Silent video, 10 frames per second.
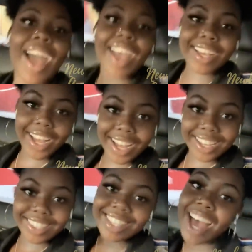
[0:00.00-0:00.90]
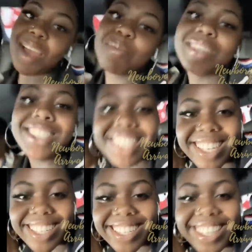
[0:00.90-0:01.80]
Hi guys. Hi
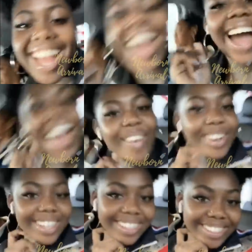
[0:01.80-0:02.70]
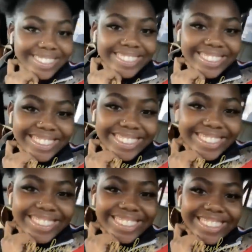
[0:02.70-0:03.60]
Brazil. How are you?
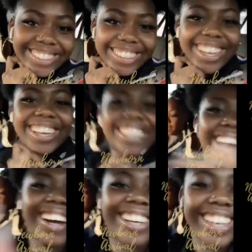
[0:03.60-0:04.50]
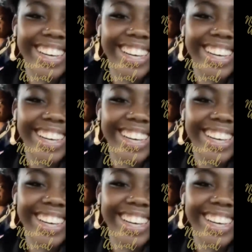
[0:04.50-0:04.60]
Y'all good?